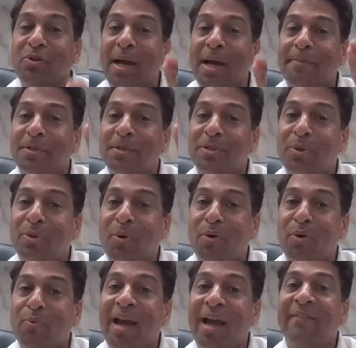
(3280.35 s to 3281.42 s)
you have
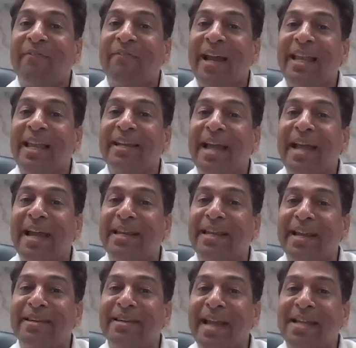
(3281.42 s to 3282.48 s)
shown while filing
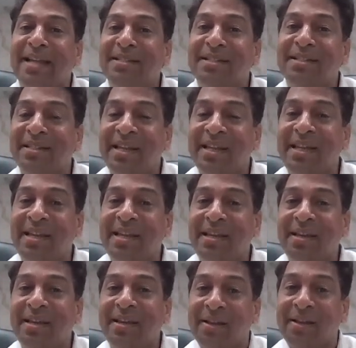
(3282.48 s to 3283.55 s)
9 and
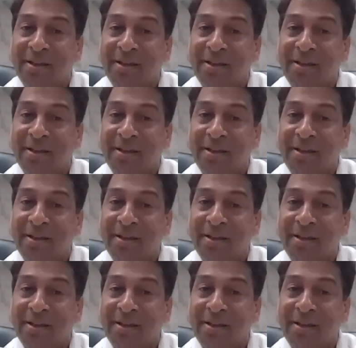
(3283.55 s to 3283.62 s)
9C